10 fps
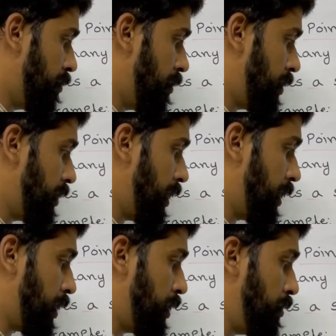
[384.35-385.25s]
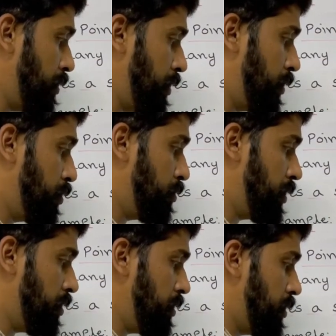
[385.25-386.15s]
What is the Q?
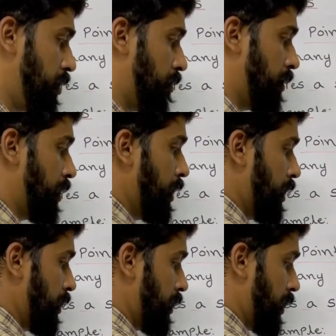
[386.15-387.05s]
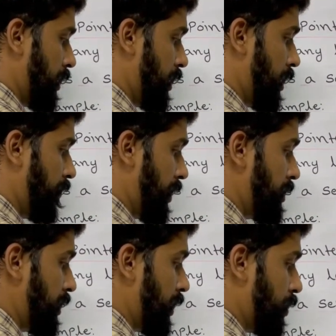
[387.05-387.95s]
2001. So
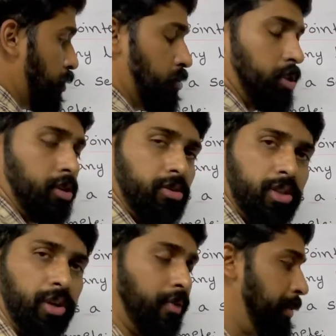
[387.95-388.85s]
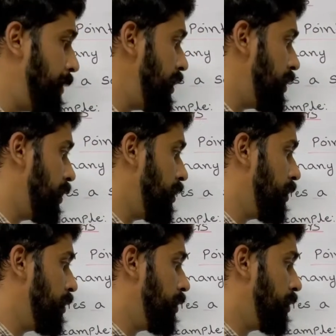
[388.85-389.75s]
dereferencing to 2001 means
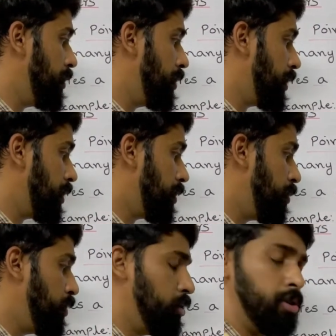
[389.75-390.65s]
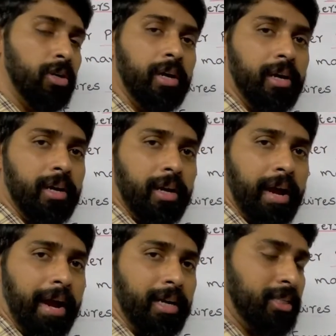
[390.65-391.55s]
go to
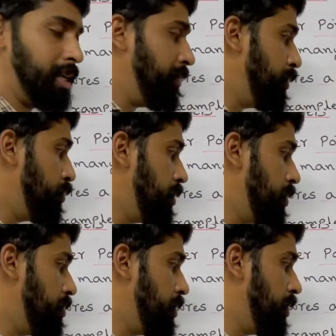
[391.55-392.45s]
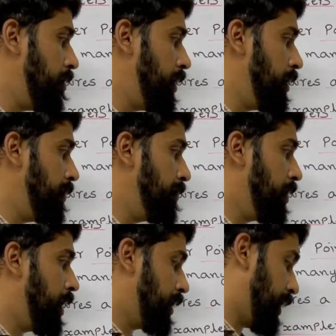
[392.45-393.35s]
address of 2001.
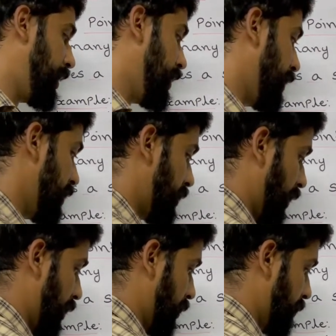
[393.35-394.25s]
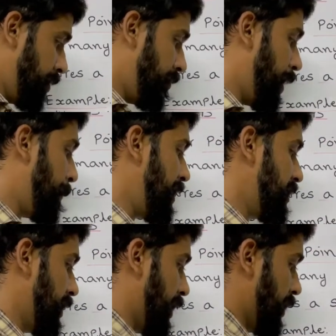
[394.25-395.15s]
And the content is 10. 5
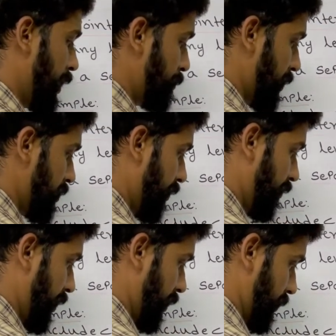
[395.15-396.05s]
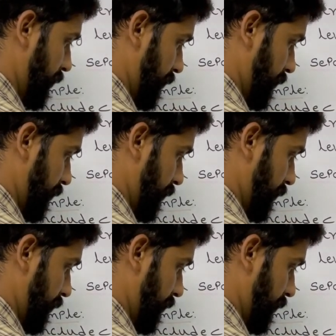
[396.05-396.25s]
plus 10, it prints 15.